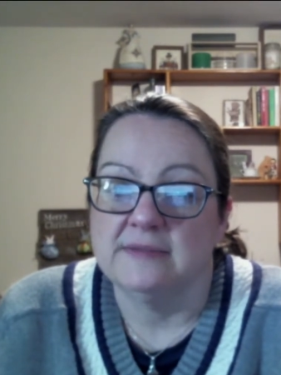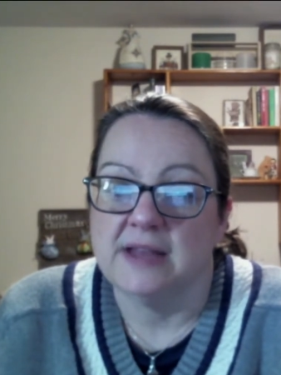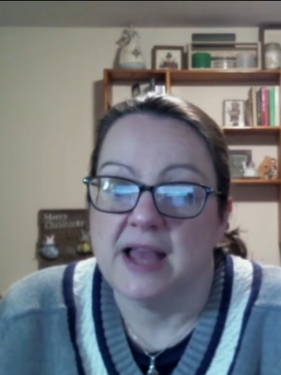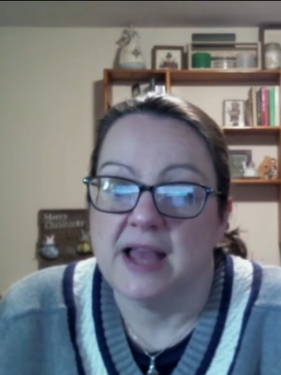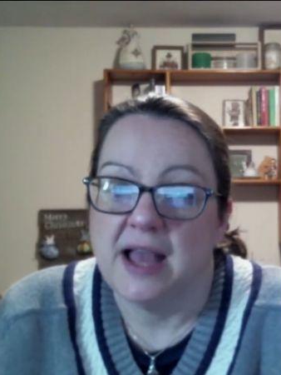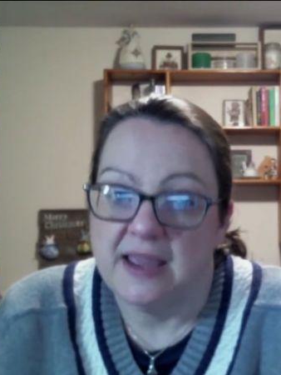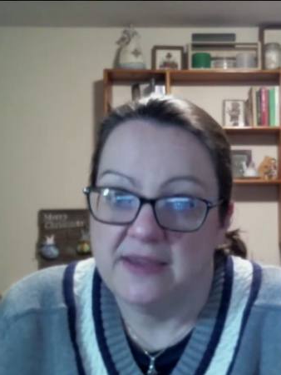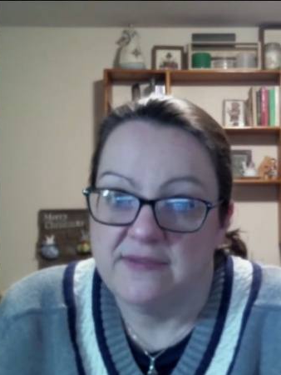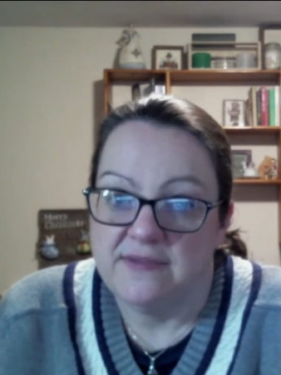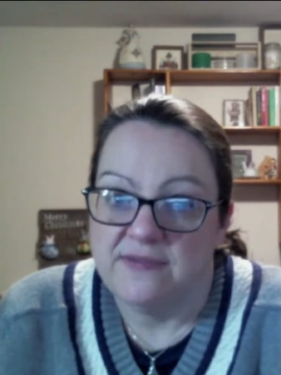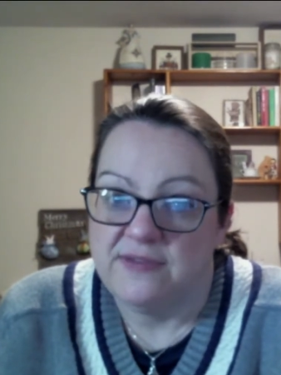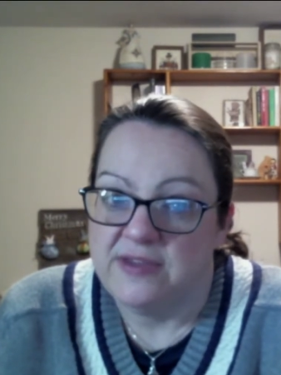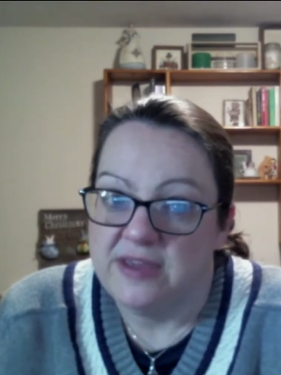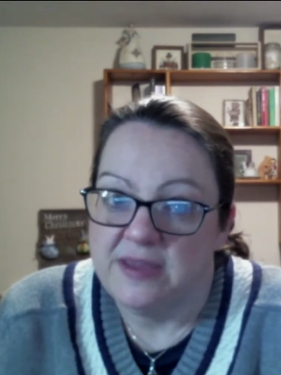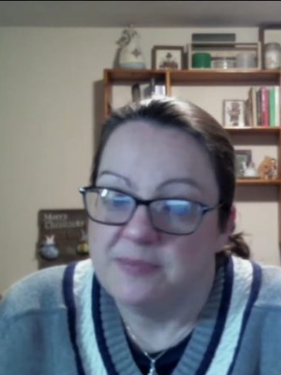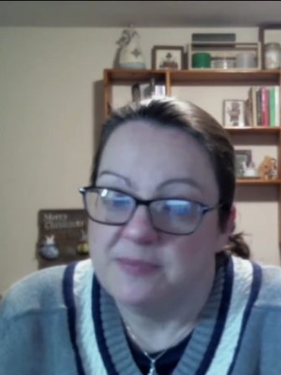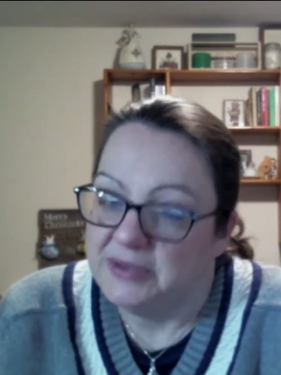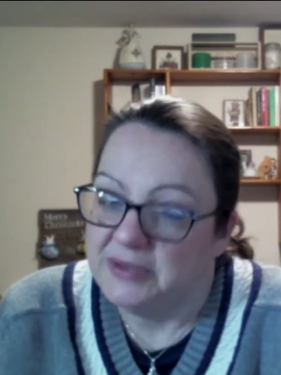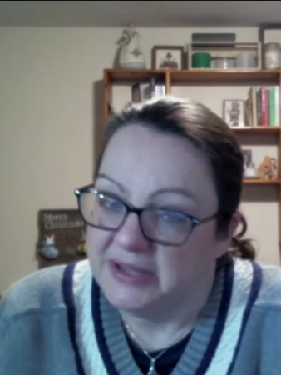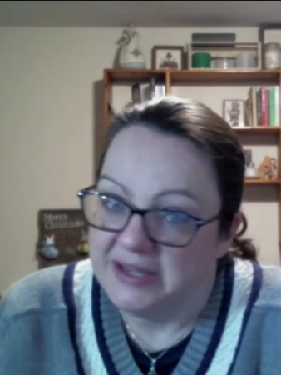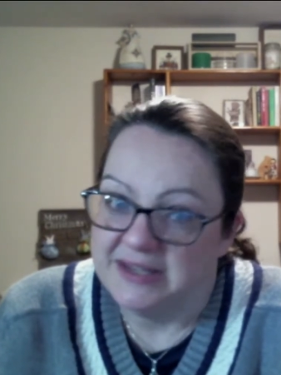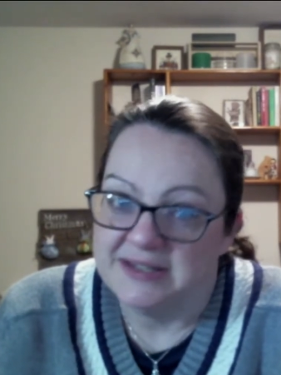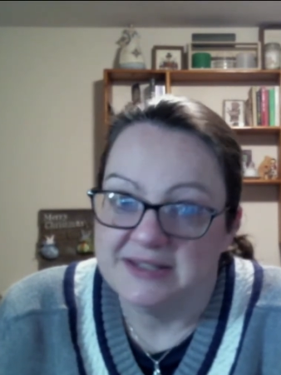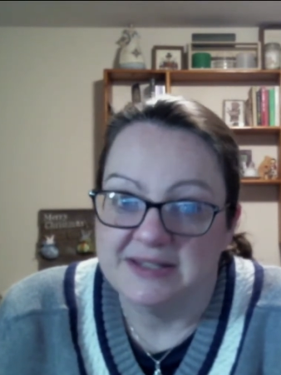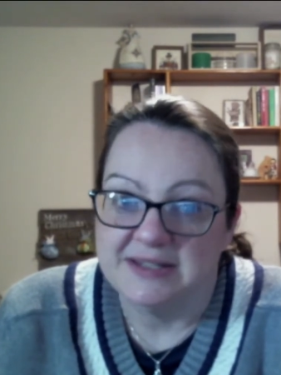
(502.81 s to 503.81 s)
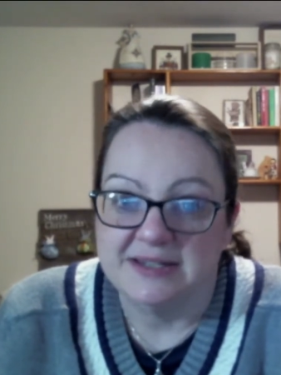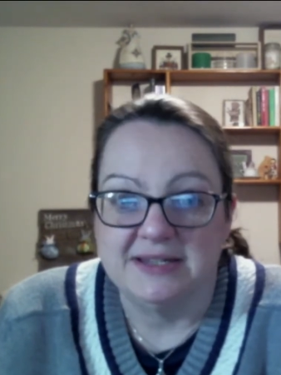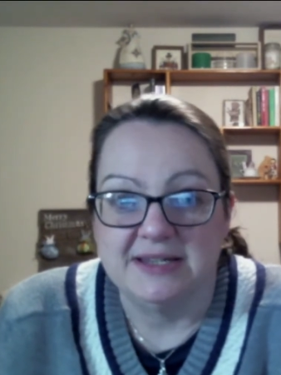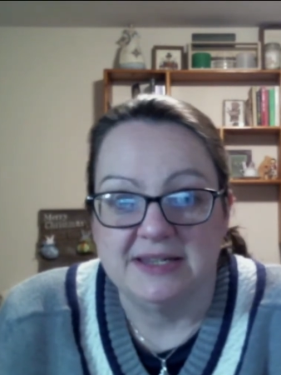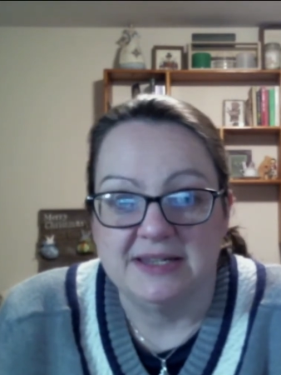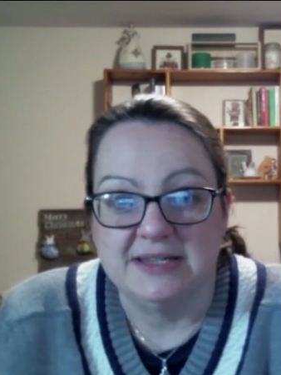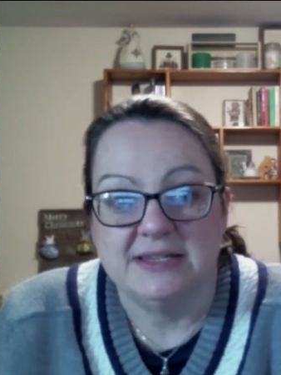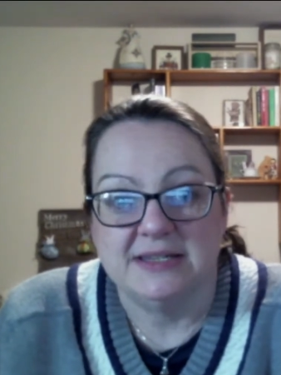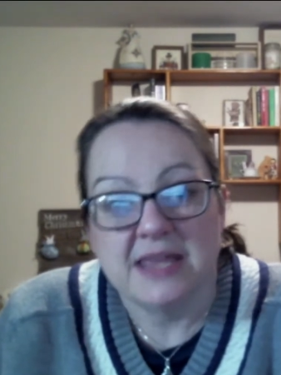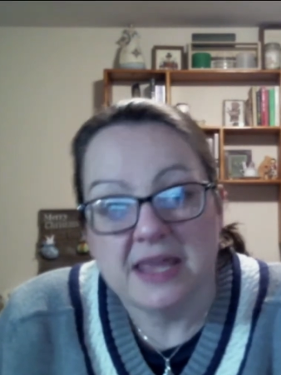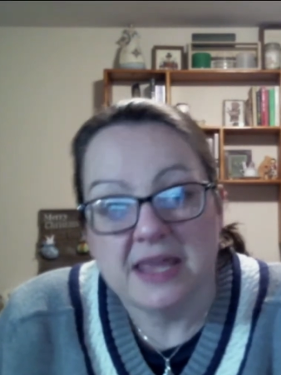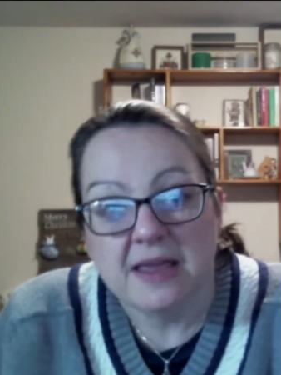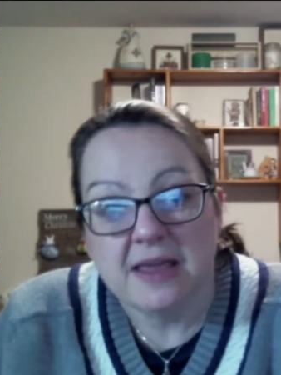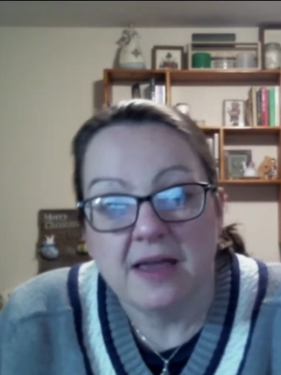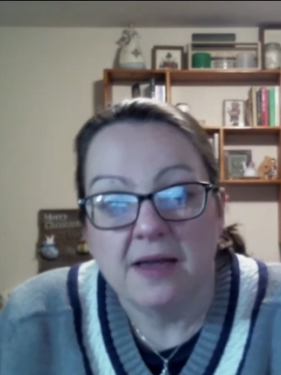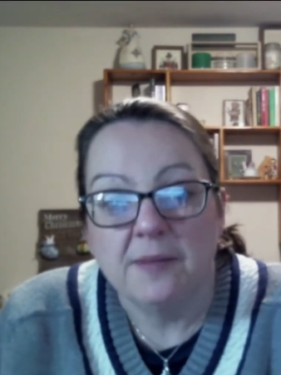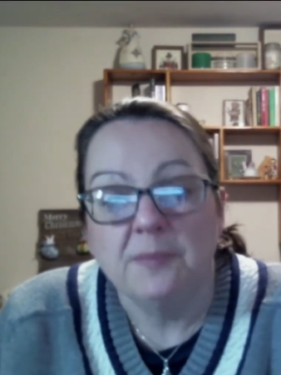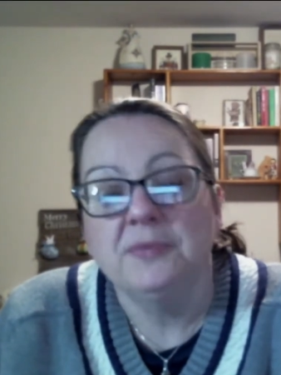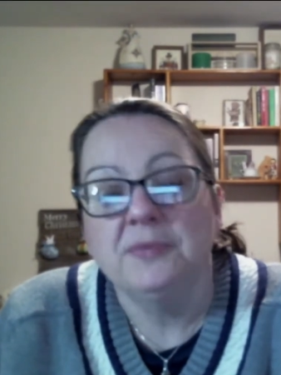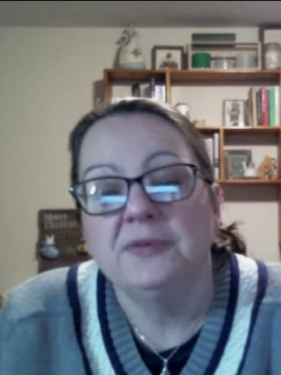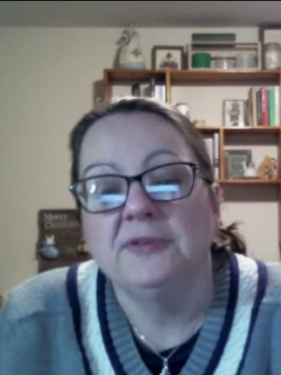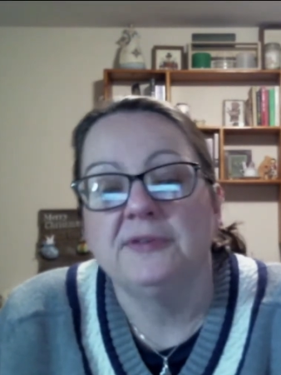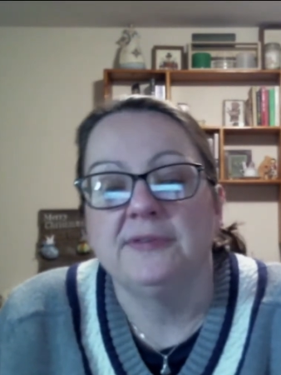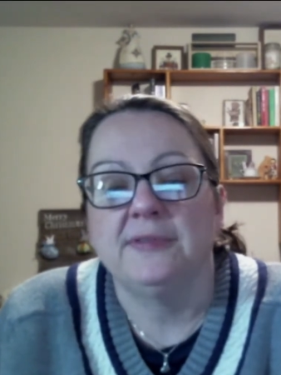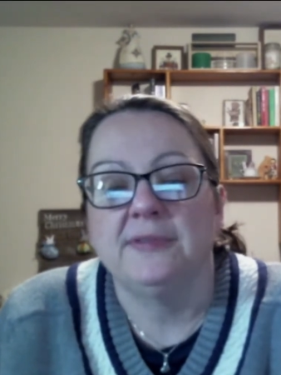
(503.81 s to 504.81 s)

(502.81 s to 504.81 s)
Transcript: ivy planted in teacups